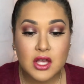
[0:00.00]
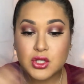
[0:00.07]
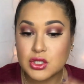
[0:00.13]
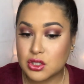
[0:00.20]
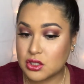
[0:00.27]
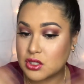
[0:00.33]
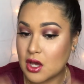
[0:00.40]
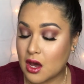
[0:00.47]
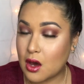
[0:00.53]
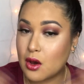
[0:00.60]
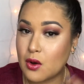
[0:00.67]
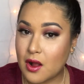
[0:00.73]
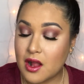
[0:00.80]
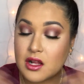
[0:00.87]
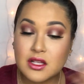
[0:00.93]

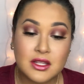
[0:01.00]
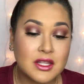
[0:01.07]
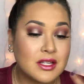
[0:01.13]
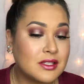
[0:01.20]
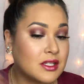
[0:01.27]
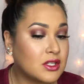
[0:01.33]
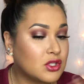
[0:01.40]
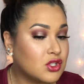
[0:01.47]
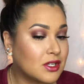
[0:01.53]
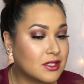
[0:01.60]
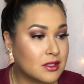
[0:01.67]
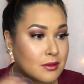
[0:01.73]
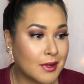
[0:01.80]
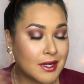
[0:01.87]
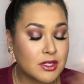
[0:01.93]
So this is
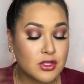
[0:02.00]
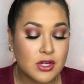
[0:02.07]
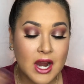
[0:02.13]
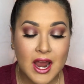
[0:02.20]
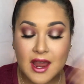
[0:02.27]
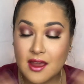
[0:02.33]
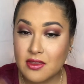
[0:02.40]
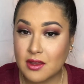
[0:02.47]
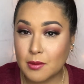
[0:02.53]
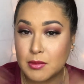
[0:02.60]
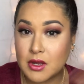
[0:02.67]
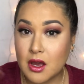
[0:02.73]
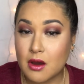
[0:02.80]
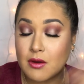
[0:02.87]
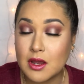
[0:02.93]
just about dry, and then I'm
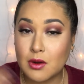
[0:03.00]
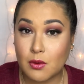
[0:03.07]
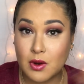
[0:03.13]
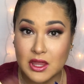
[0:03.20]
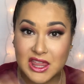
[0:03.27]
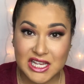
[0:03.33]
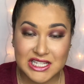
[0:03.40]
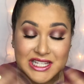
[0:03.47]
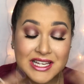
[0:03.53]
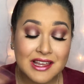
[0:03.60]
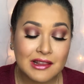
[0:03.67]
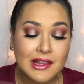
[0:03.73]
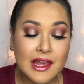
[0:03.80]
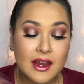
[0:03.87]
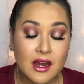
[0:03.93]
gonna go in with the
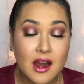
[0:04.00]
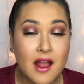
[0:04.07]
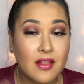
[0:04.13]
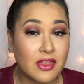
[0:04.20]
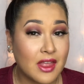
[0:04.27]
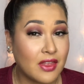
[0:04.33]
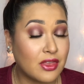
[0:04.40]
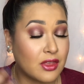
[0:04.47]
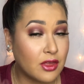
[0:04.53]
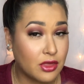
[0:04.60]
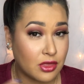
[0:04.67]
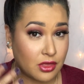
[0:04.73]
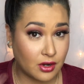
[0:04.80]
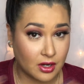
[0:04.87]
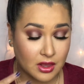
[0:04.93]
second layer and then the
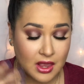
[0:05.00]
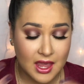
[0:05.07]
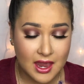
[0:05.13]
third